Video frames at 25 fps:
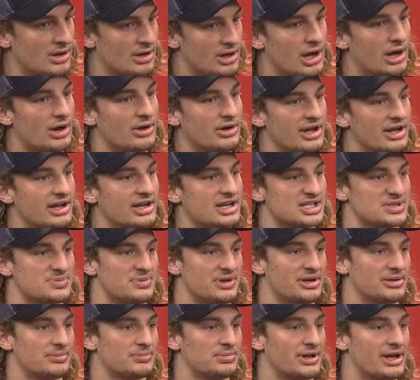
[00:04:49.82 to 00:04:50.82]
No, Nick has
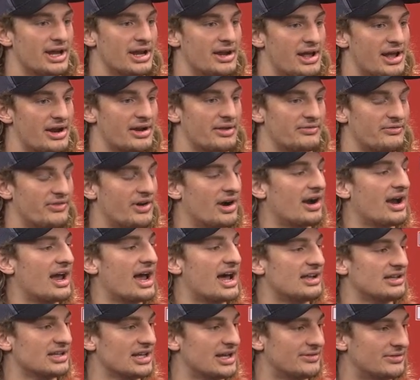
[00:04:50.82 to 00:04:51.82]
been playing at a very
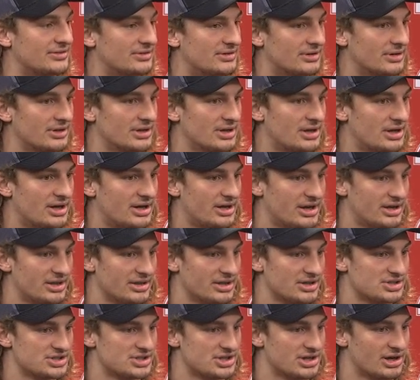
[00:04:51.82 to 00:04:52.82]
high level
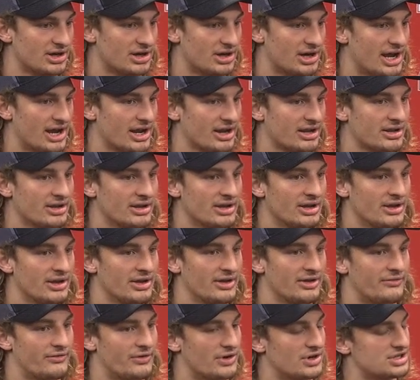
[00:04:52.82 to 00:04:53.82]
this year. Like,
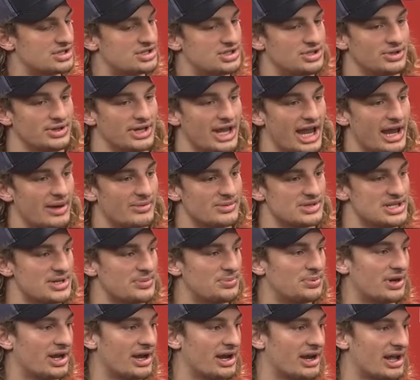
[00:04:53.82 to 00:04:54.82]
first two games, he
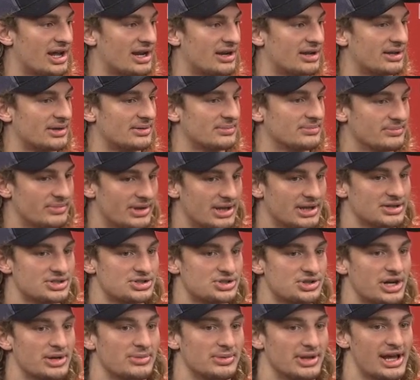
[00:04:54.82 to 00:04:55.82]
played at an
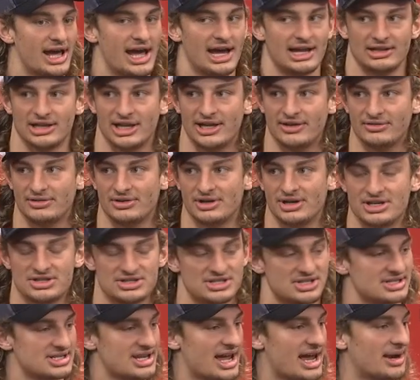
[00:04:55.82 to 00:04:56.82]
extremely high level, and he's
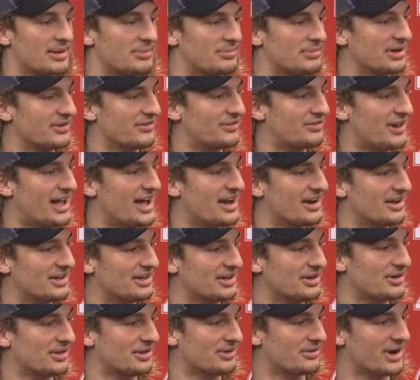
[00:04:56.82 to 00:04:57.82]
just kind of been flying
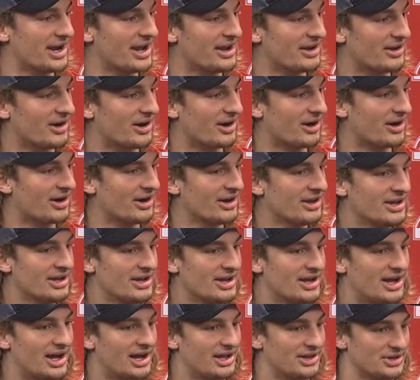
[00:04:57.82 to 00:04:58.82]
under the radar.
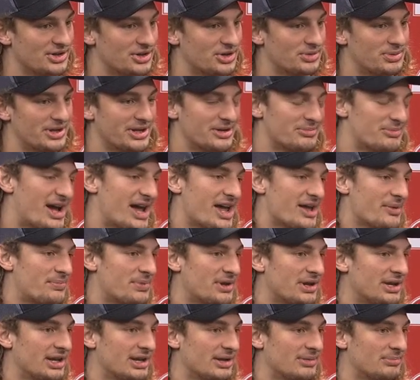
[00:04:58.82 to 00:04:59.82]
a little bit, in my
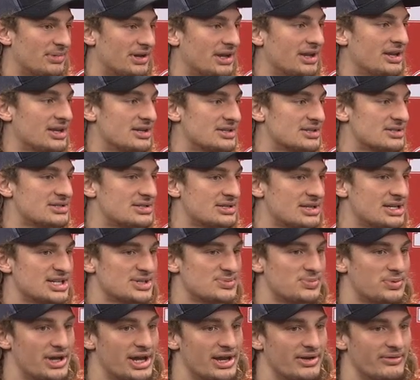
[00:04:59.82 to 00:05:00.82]
opinion, but he's
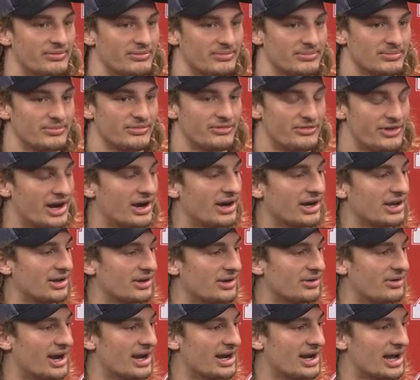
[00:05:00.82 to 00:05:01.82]
playing very
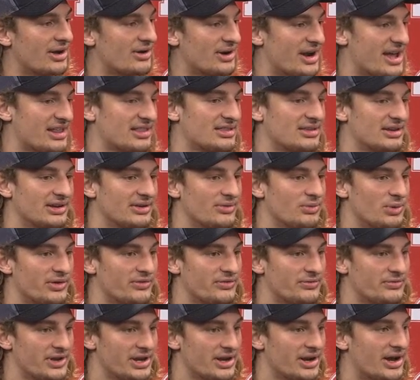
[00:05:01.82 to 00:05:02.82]
good right now, and I think we
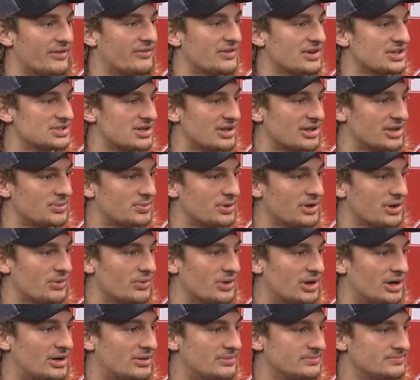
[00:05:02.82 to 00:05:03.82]
feed off each other pretty
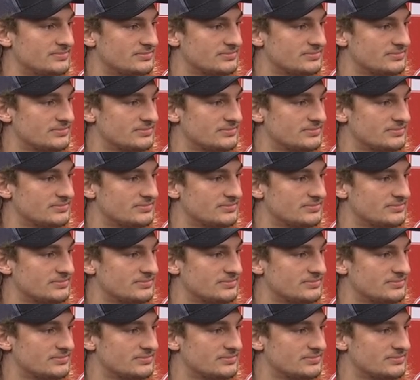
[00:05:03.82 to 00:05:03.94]
well.